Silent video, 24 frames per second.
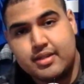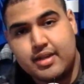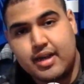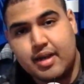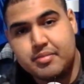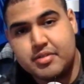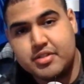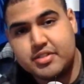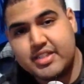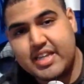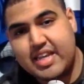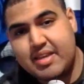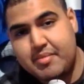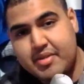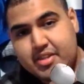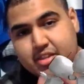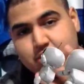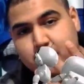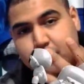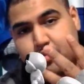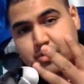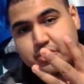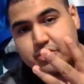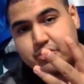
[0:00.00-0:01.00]
I'm just aiming
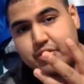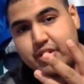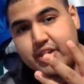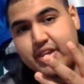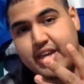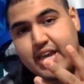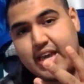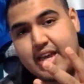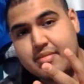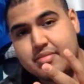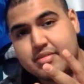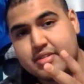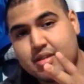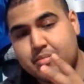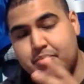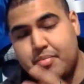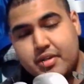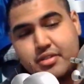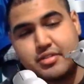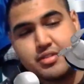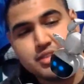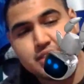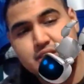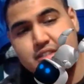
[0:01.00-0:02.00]
towards three games
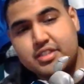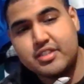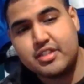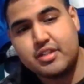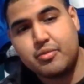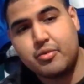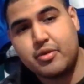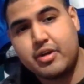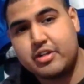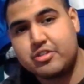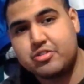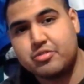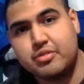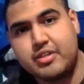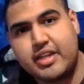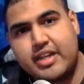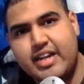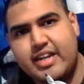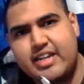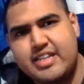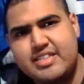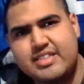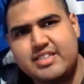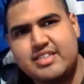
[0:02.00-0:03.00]
compared to this year where I showed
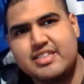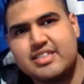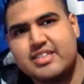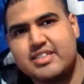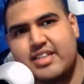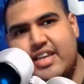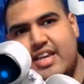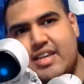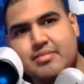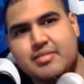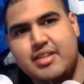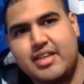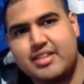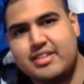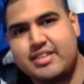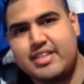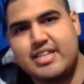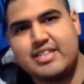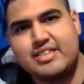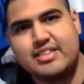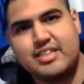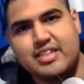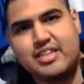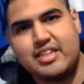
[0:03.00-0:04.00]
like at least six games like
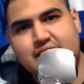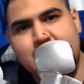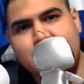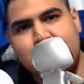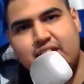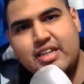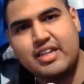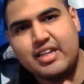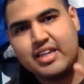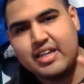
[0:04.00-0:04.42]
Destiny,